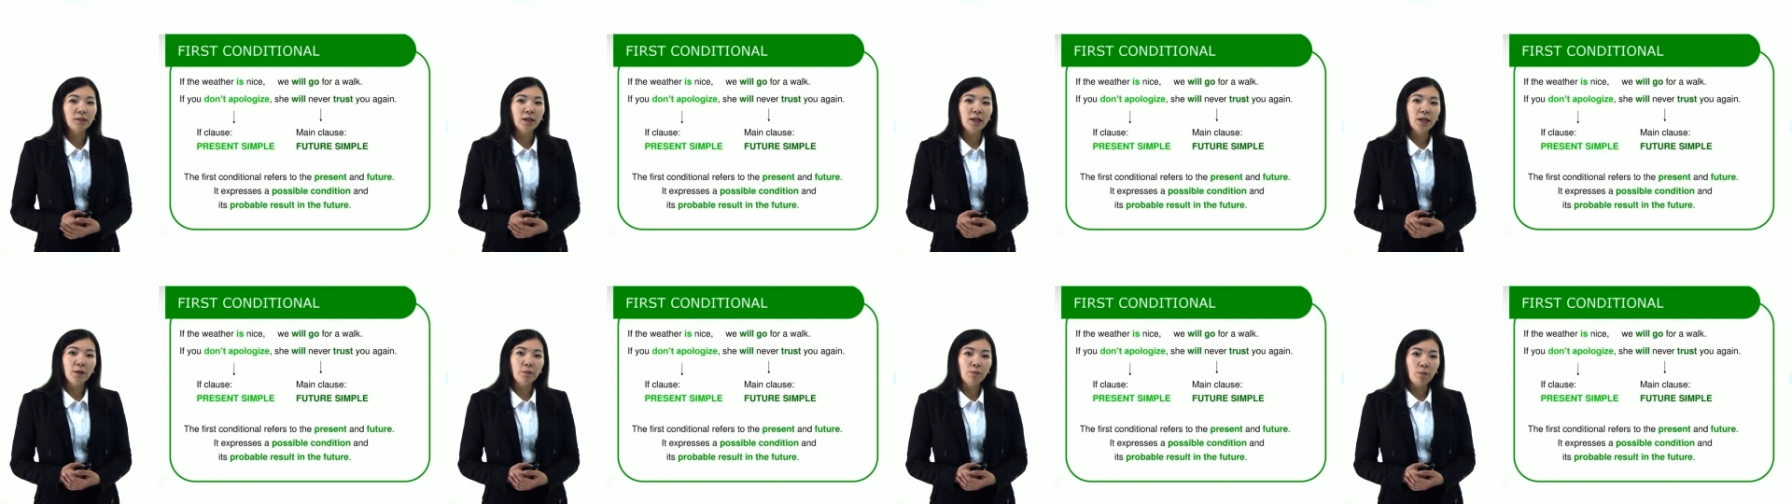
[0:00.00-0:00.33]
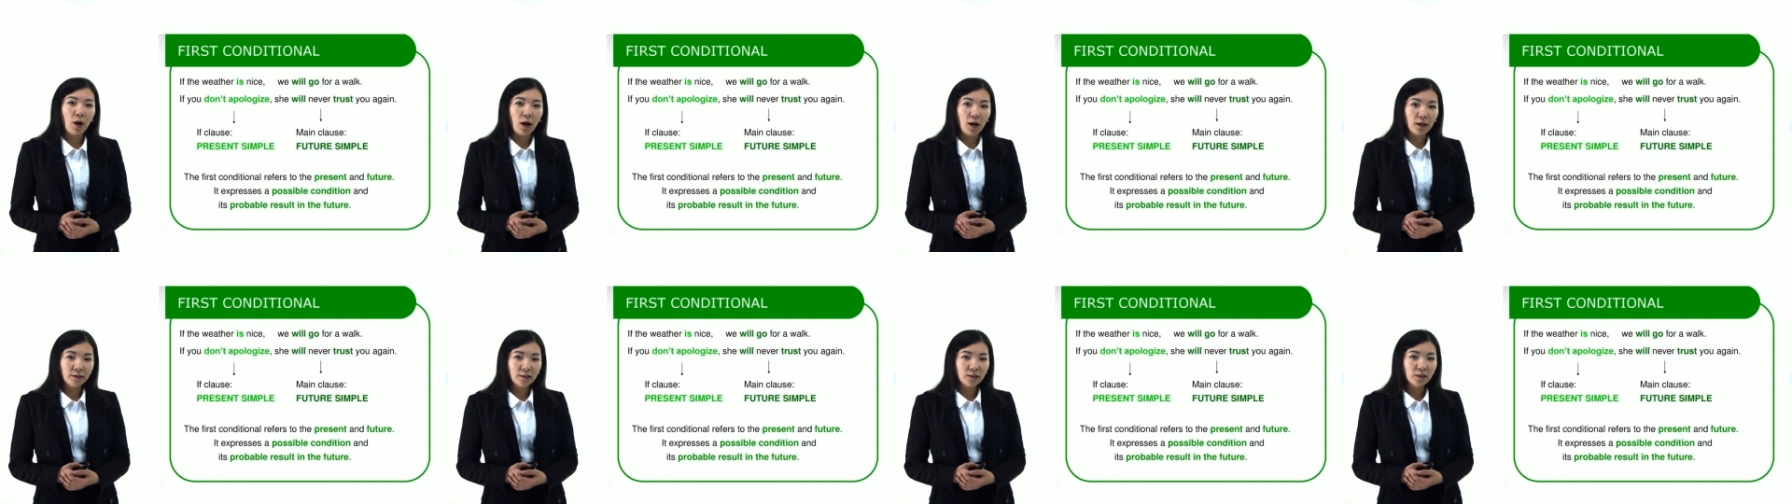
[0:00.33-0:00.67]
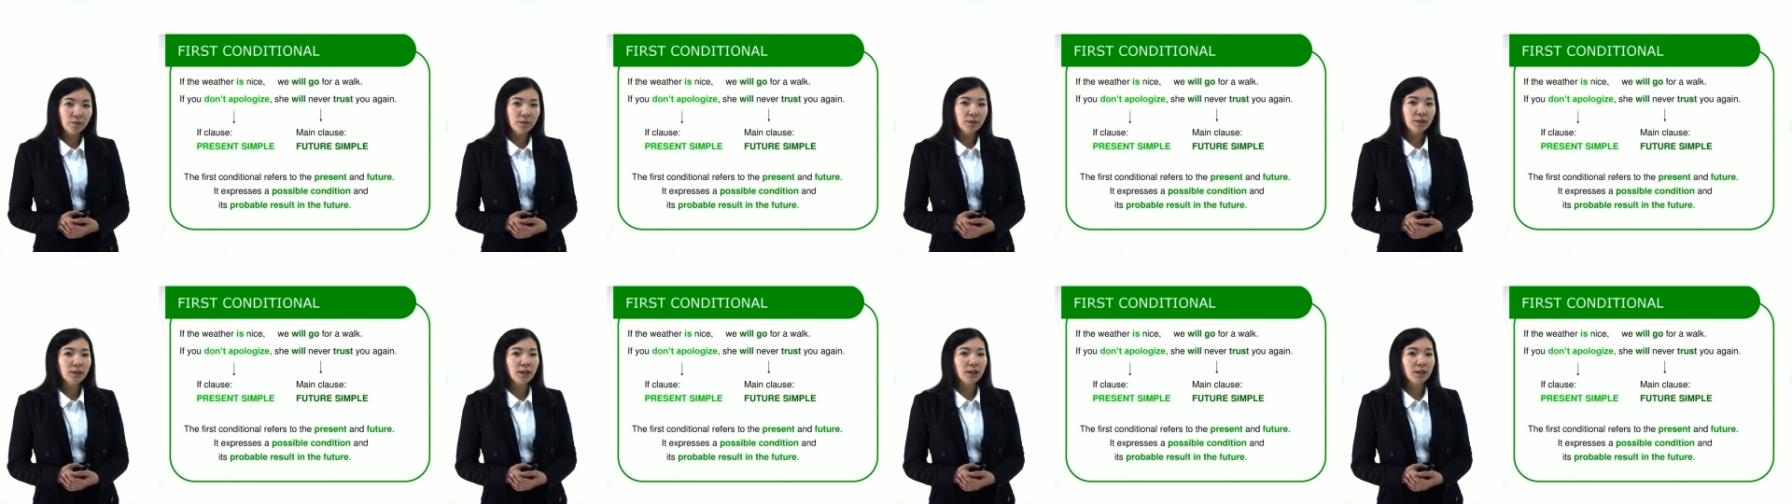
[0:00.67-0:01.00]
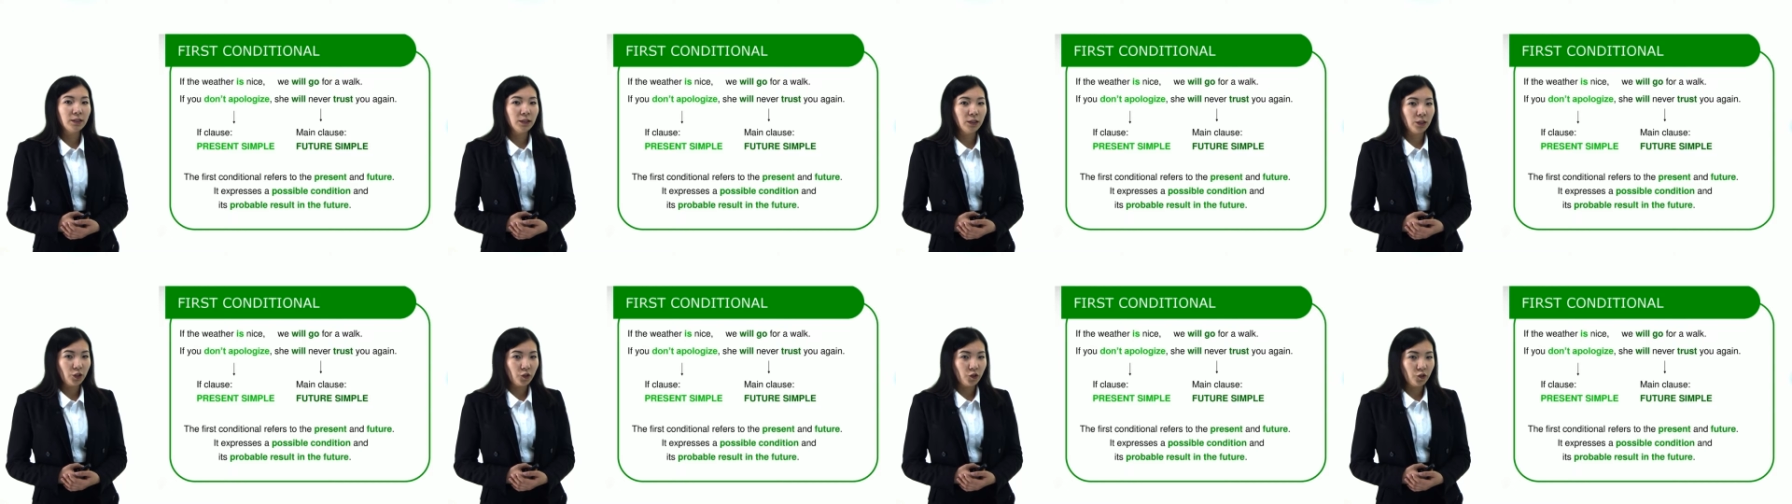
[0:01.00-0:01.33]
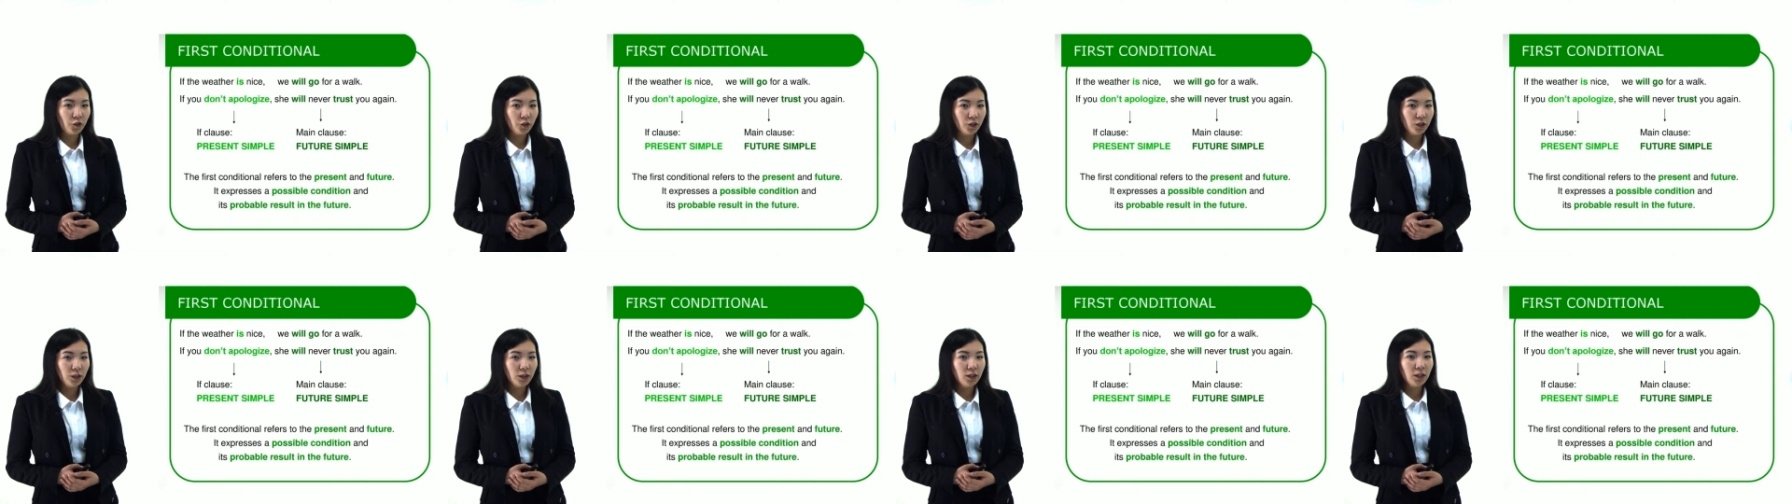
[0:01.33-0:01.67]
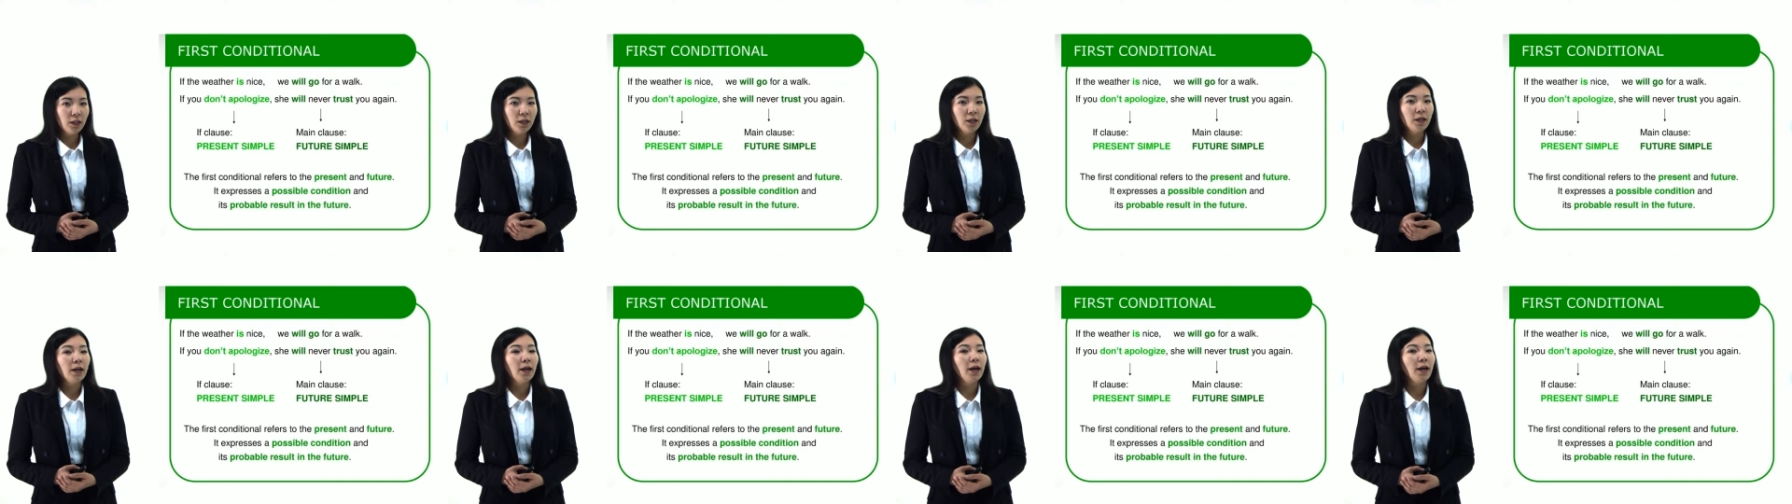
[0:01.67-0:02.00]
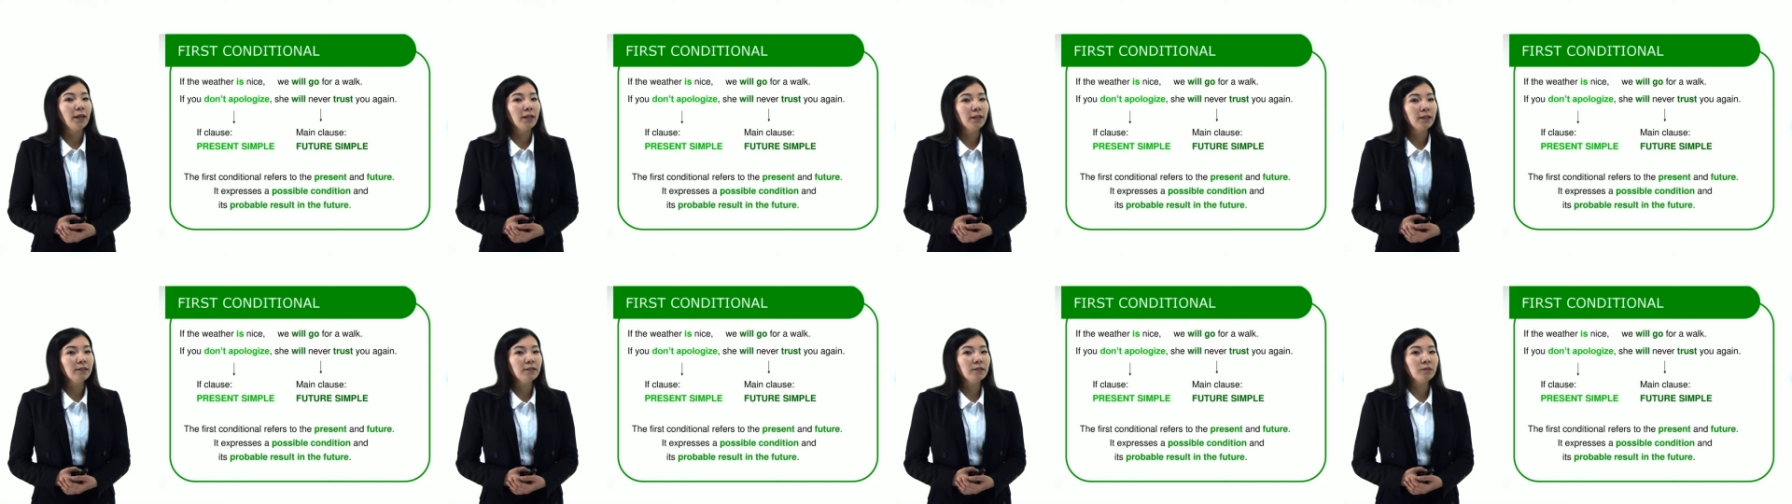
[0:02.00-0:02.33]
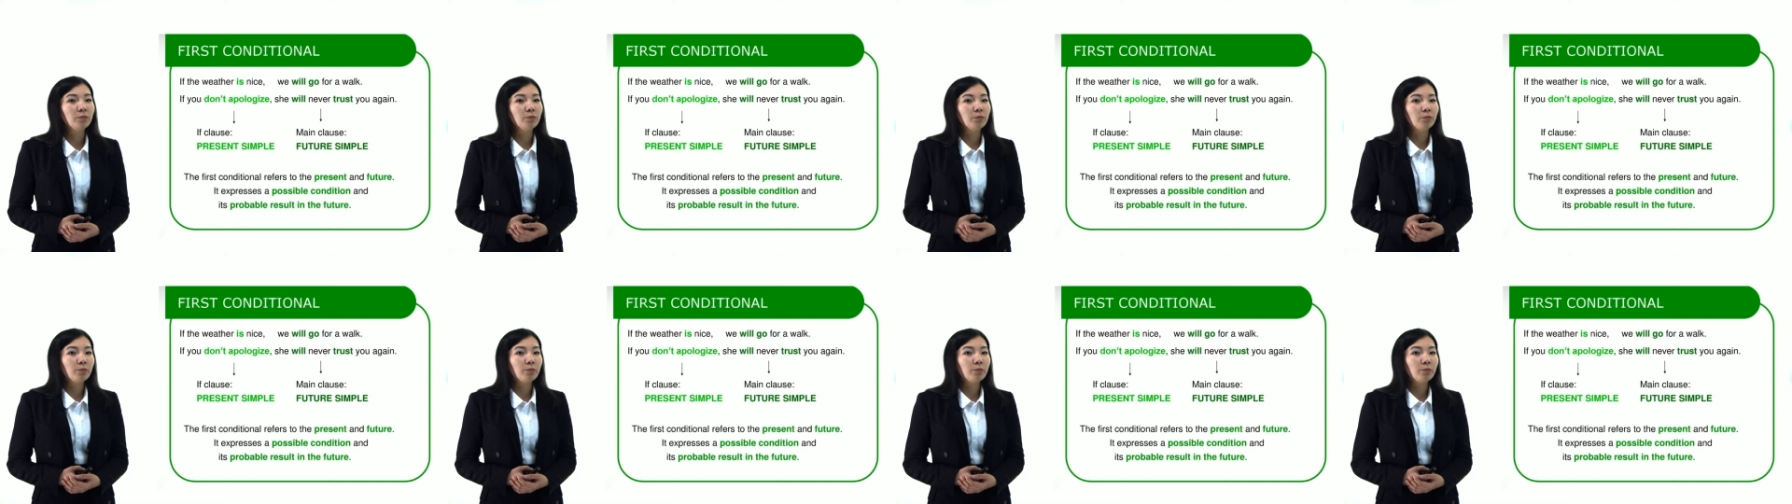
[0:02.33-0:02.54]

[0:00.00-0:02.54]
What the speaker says: a possible condition and its